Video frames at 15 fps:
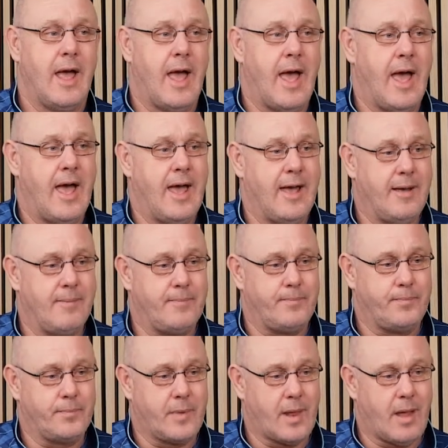
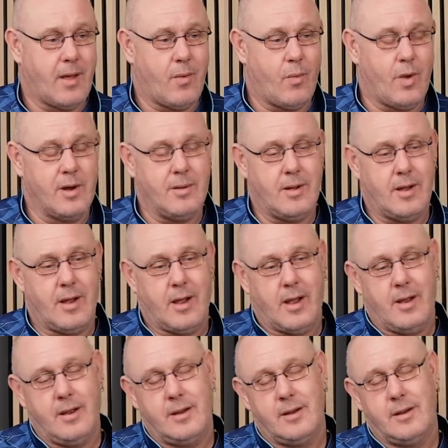one of
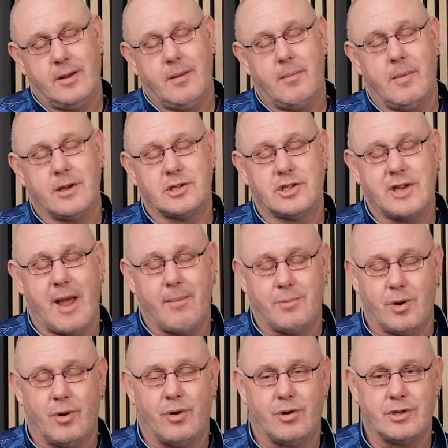my
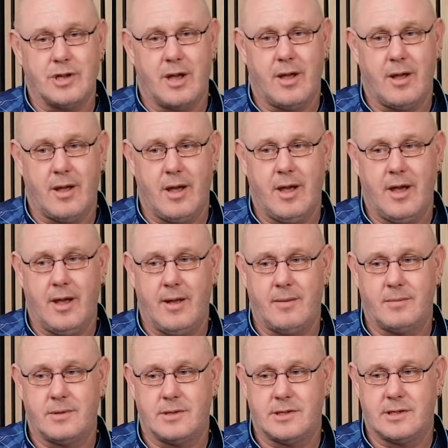stepdaughter,
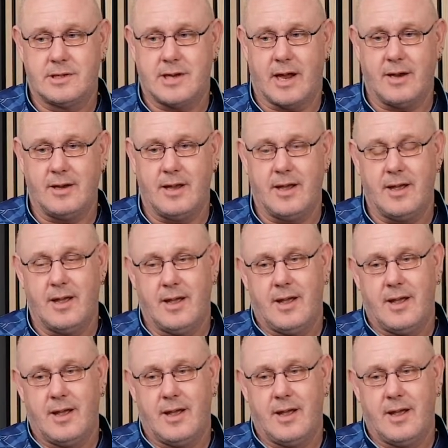Tanya,